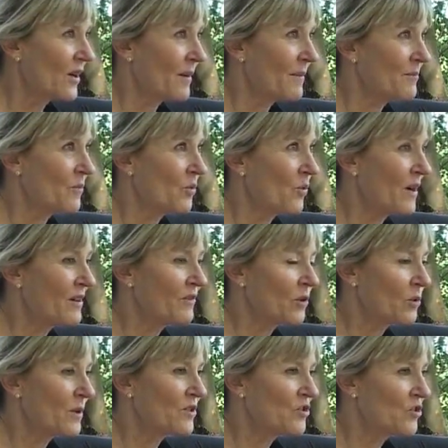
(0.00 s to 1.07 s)
One of
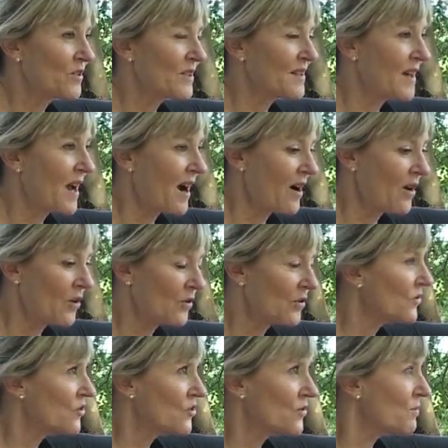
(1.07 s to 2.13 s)
the questions is
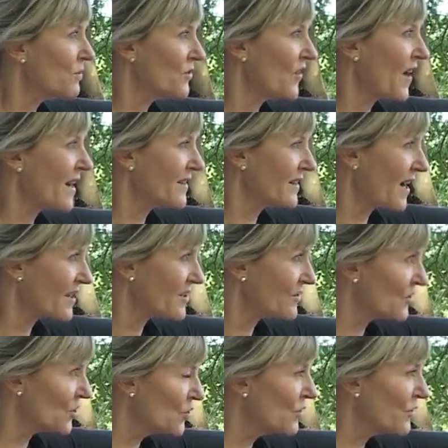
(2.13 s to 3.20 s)
how to provide a kind
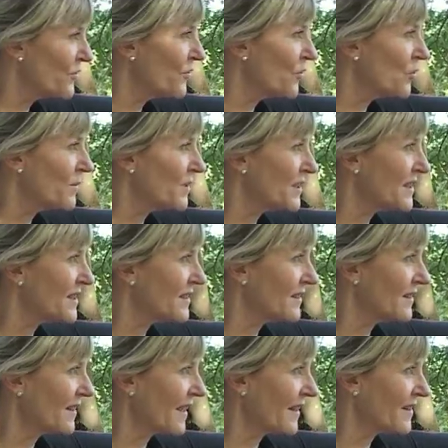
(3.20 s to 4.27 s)
of uniformity
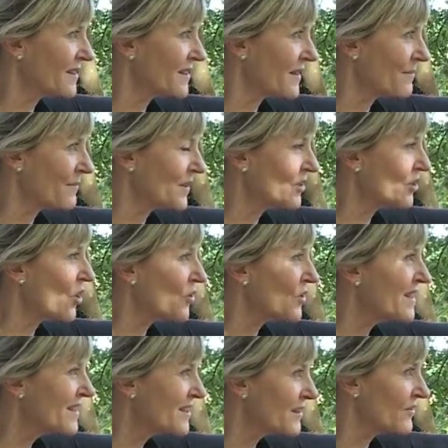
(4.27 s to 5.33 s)
and a
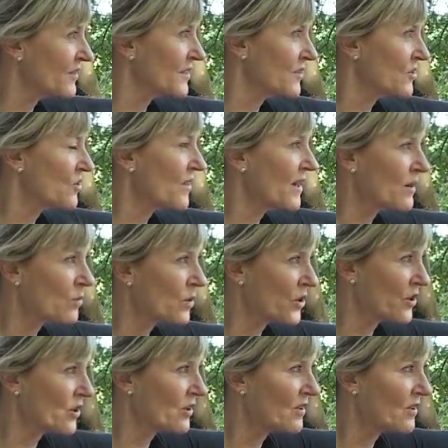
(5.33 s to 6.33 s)
cohesiveness to their work.